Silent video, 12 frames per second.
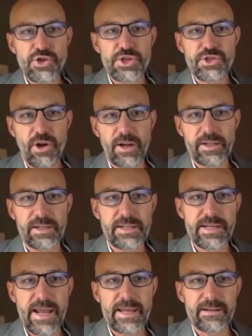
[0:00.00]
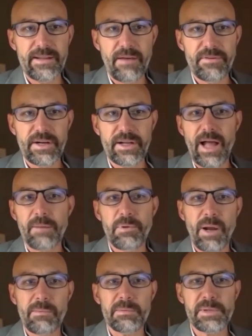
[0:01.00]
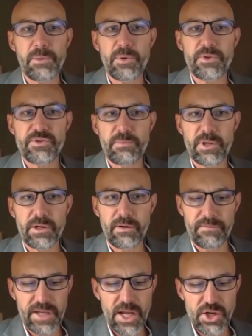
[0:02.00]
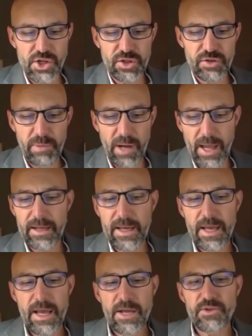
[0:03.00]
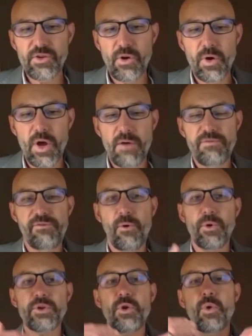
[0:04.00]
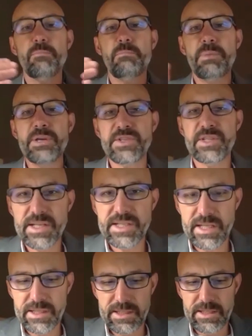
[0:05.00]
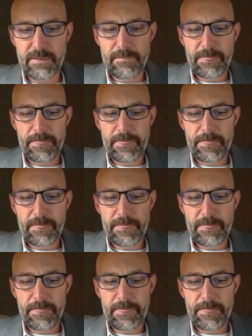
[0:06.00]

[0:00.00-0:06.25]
she's talking today at 11 o'clock, probably with some clarifications. But so for your businesses,